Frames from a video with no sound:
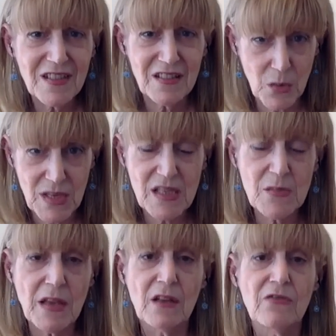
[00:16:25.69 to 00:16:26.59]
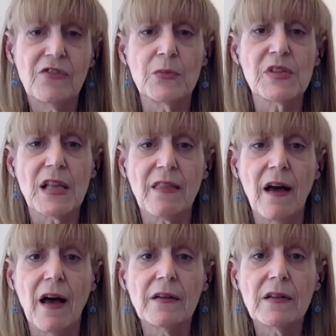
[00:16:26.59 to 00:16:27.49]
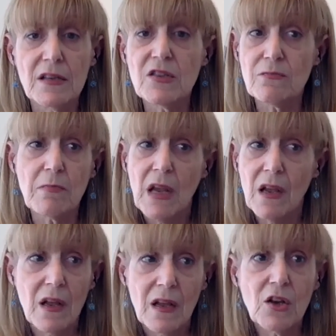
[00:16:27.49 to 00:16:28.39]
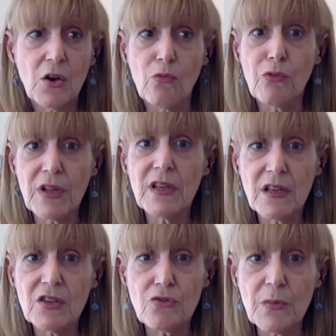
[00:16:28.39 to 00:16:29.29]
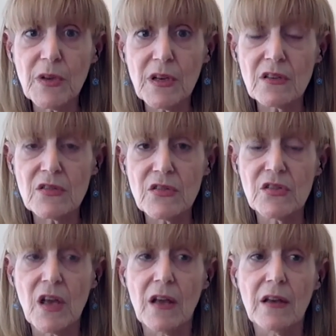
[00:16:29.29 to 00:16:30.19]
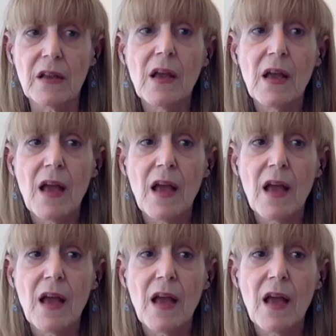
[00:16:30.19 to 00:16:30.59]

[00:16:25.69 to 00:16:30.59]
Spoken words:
So he's making films like that. He's, really contributing to society.